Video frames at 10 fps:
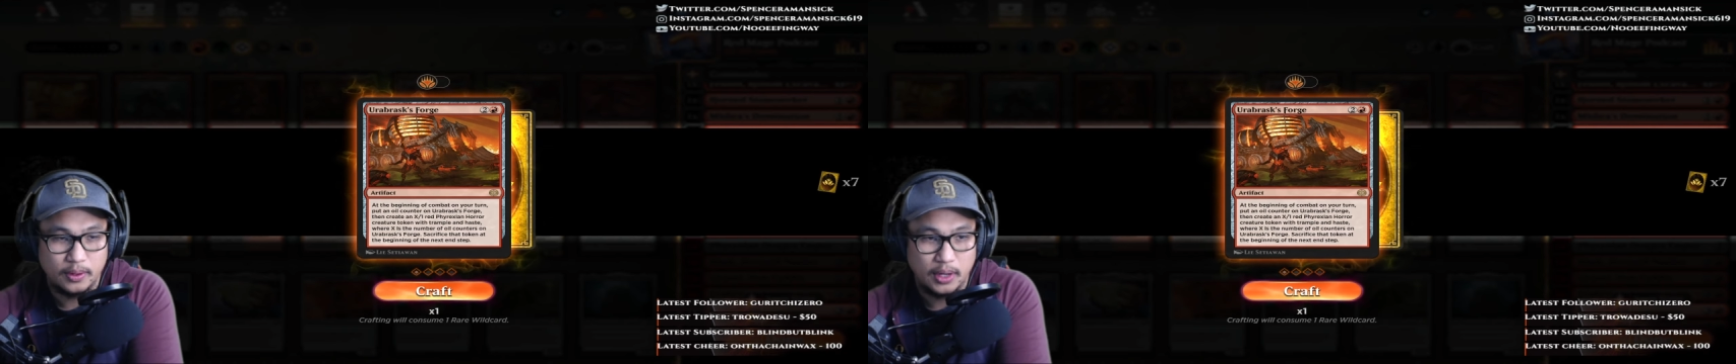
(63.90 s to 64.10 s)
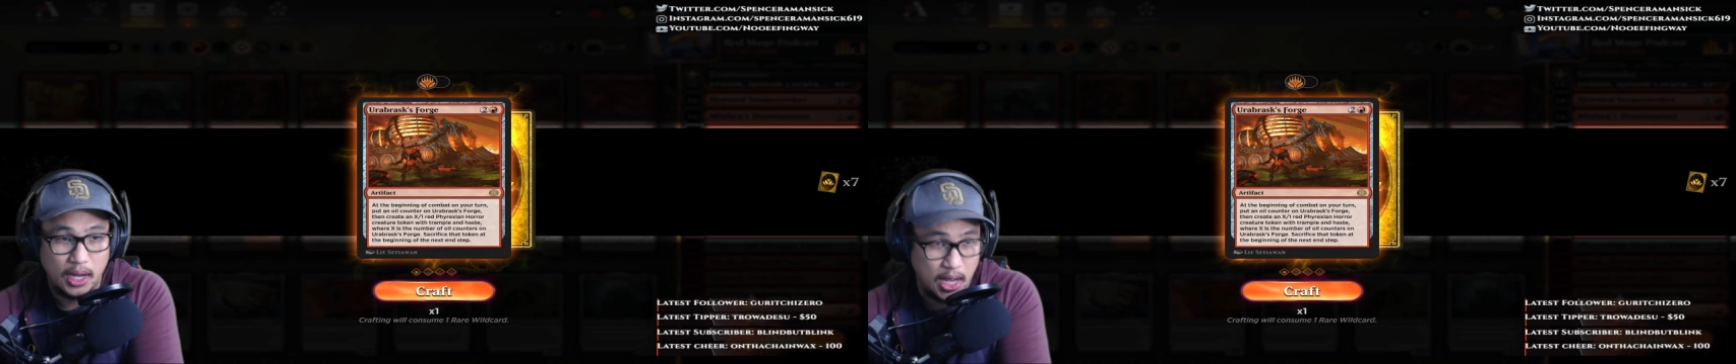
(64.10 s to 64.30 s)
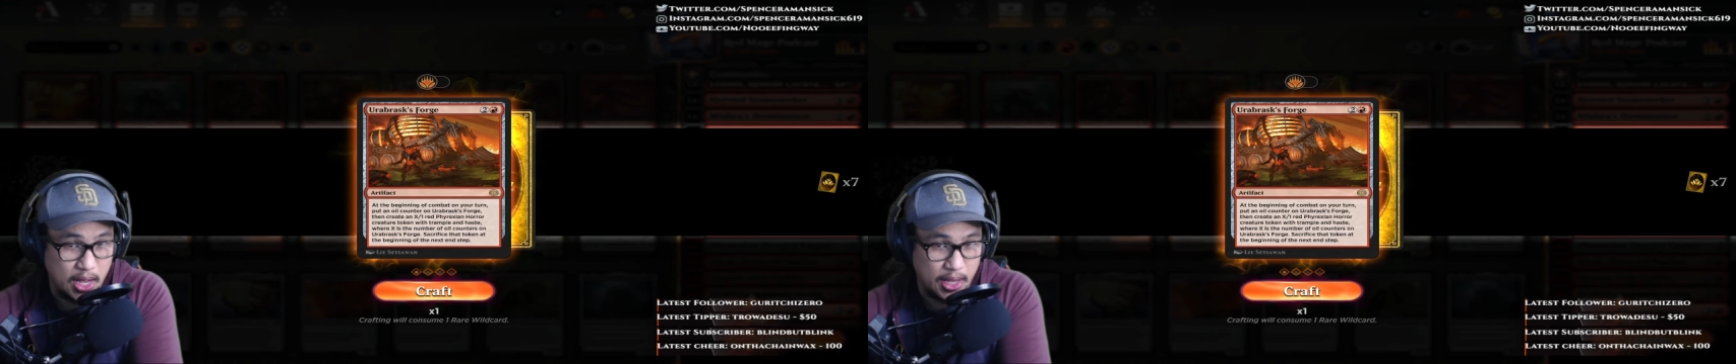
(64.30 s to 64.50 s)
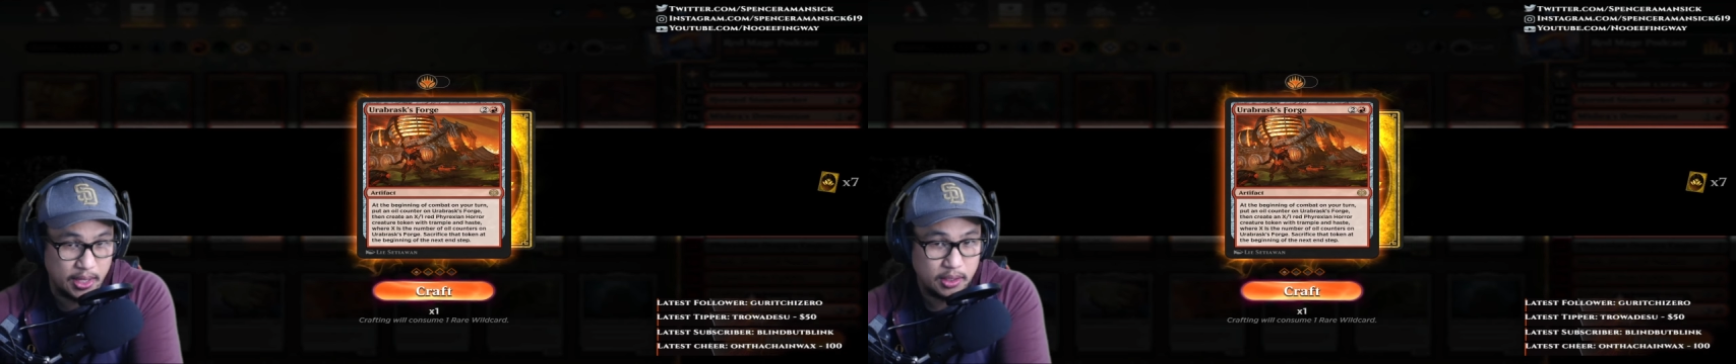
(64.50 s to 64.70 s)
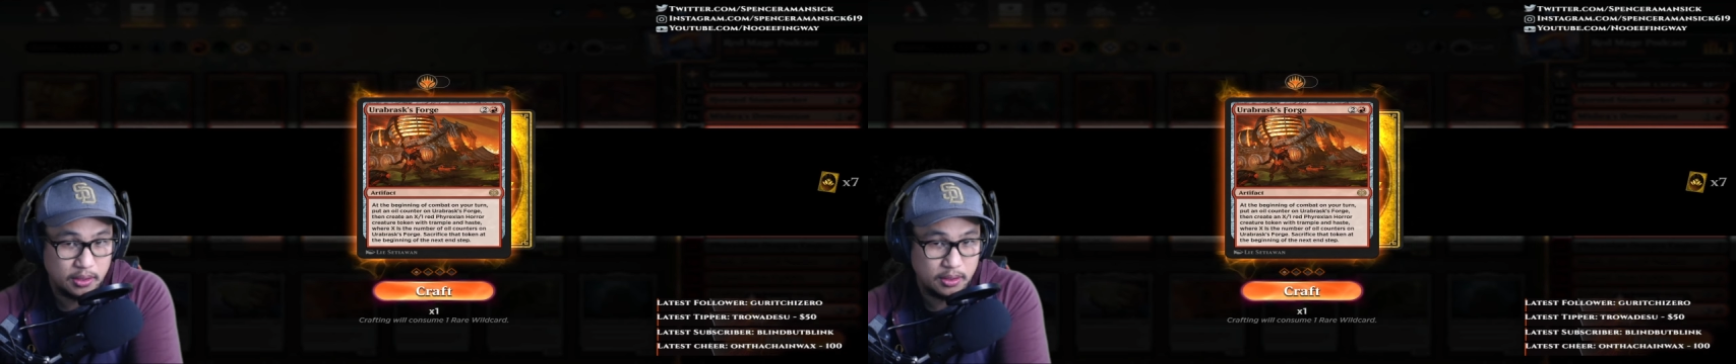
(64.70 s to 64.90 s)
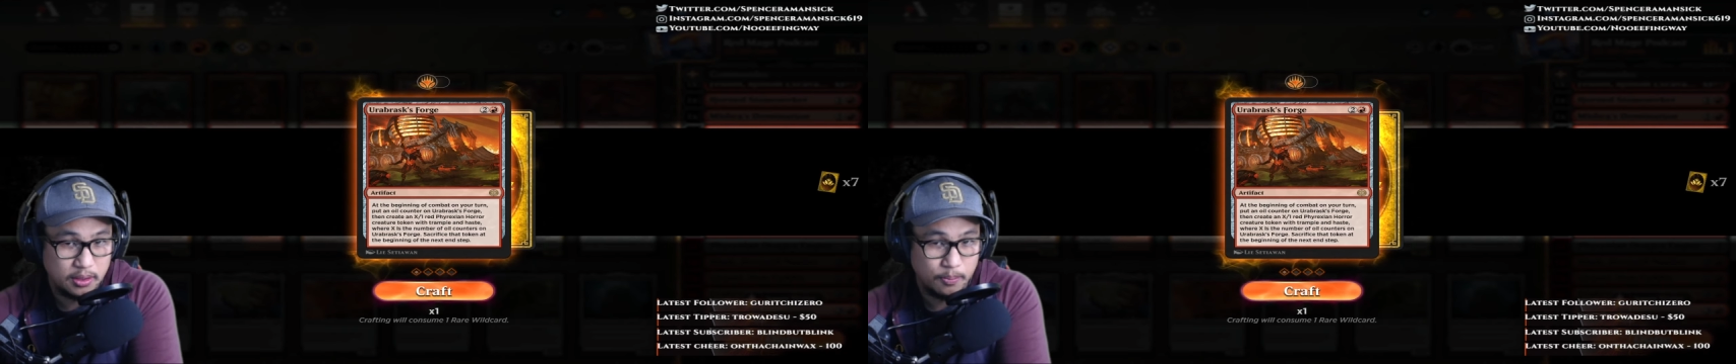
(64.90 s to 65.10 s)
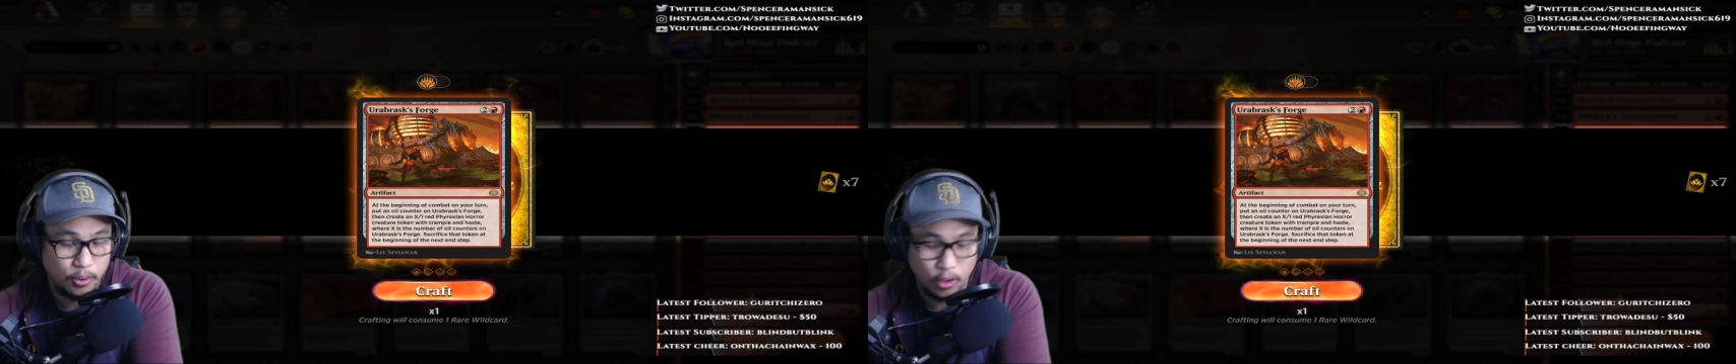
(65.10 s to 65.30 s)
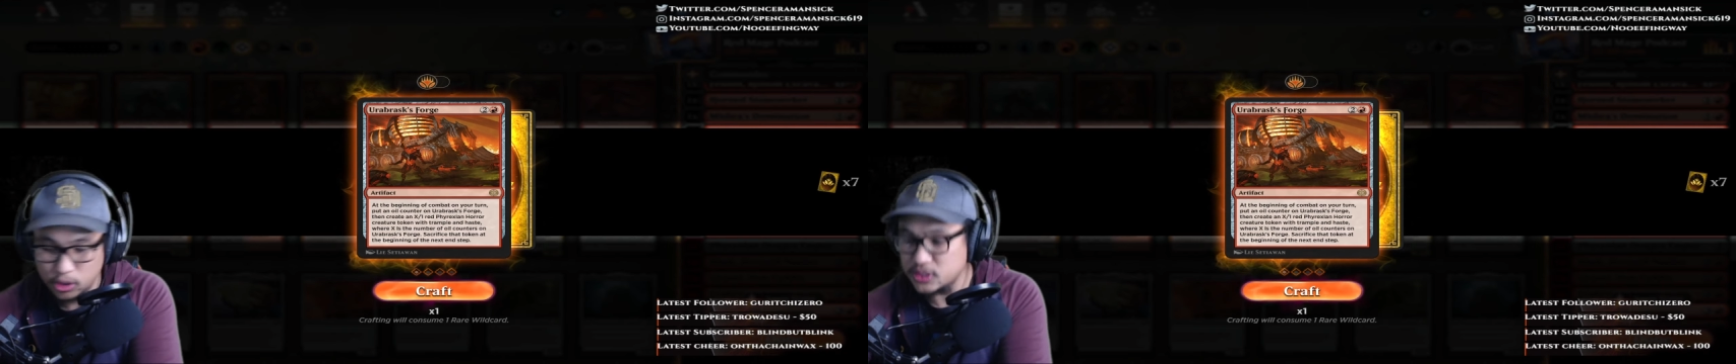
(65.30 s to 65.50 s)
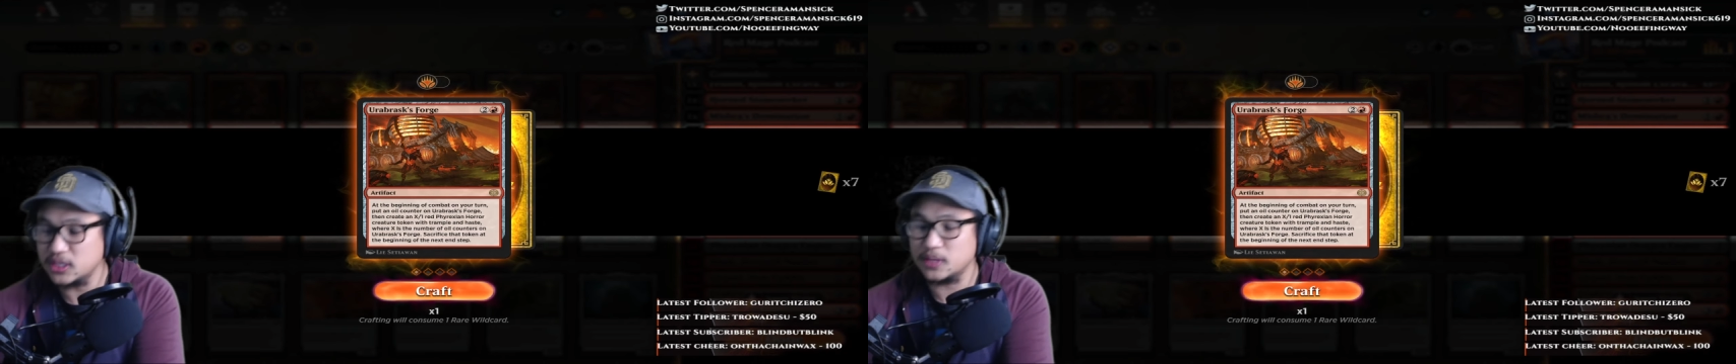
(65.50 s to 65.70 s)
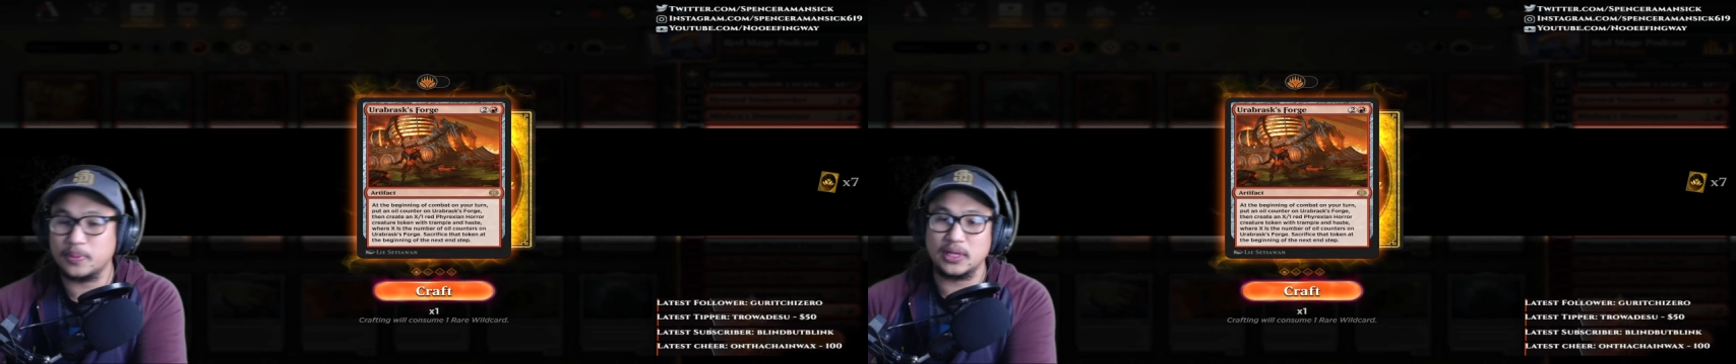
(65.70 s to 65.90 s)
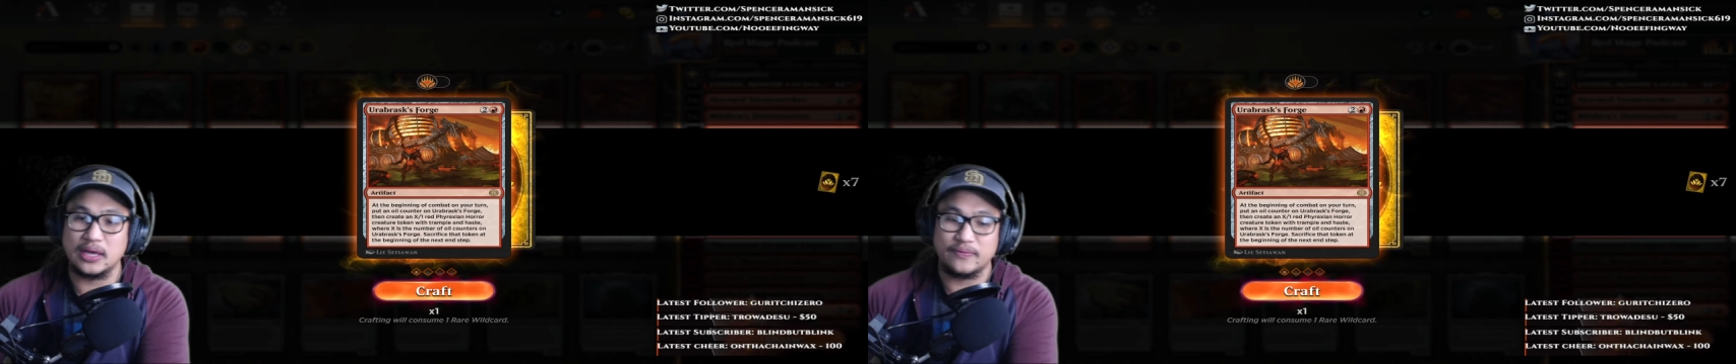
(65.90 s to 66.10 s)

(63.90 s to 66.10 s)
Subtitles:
I personally believe